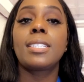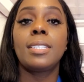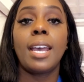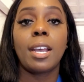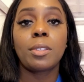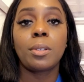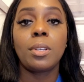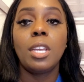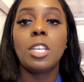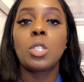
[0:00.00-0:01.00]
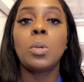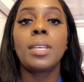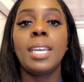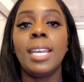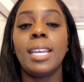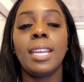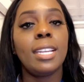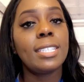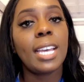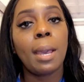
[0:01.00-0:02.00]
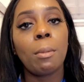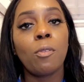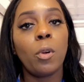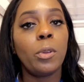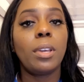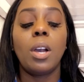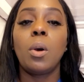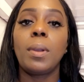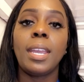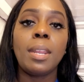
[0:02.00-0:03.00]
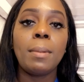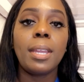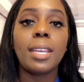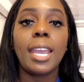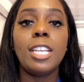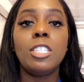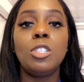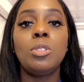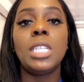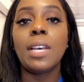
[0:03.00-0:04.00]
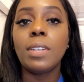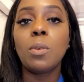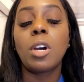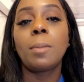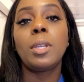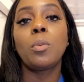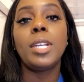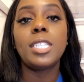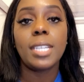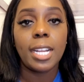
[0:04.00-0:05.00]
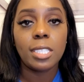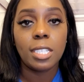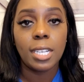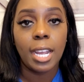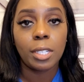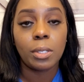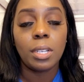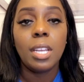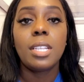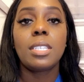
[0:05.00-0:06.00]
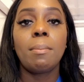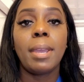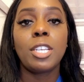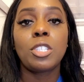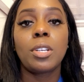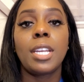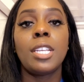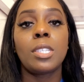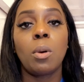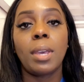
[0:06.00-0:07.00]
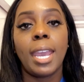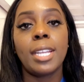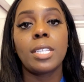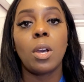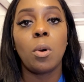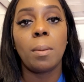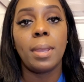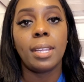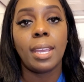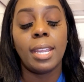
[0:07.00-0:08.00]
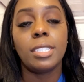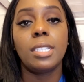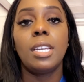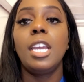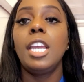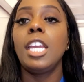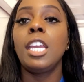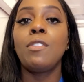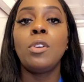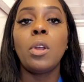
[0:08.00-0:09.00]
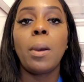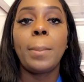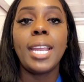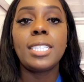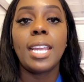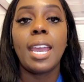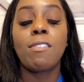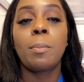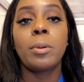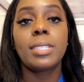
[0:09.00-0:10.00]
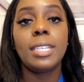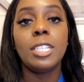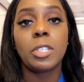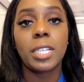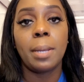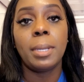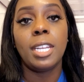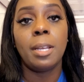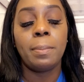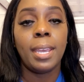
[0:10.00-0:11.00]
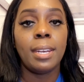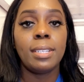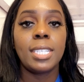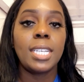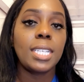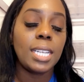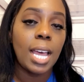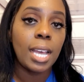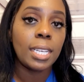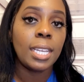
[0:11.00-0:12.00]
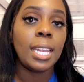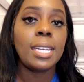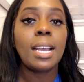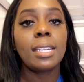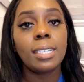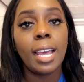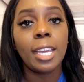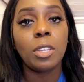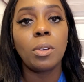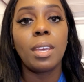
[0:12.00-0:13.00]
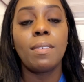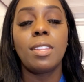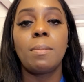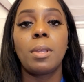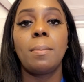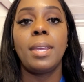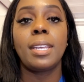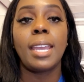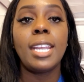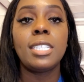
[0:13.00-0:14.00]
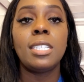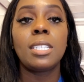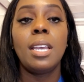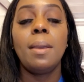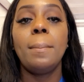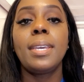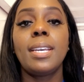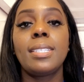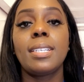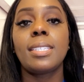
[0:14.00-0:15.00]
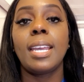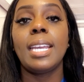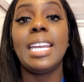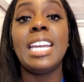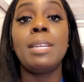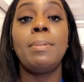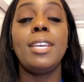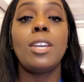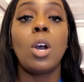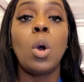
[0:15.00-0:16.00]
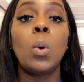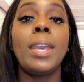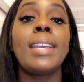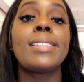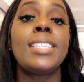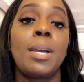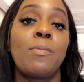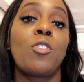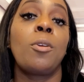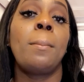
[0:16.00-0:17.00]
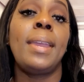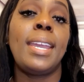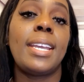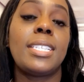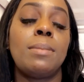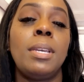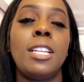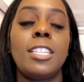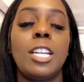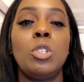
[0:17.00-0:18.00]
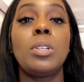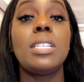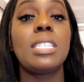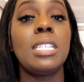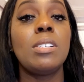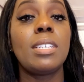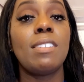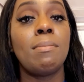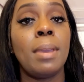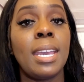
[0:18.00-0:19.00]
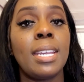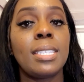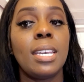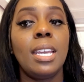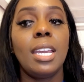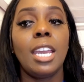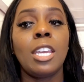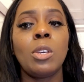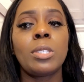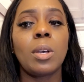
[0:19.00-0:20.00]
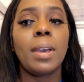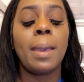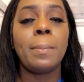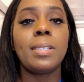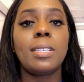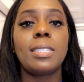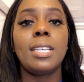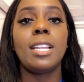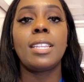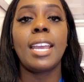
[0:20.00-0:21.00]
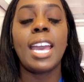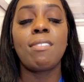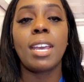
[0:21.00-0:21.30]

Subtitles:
the doctor. So again, anytime before you can hold any medication, you definitely want to be reaching out to the doctor to make sure it's okay to hold a medication. If you know a patient have a procedure coming up at 10 o'clock and at 9 o'clock you're giving them their medications because it say NPO except for meds, meaning that you can still give meds, and you so happen to see that they have an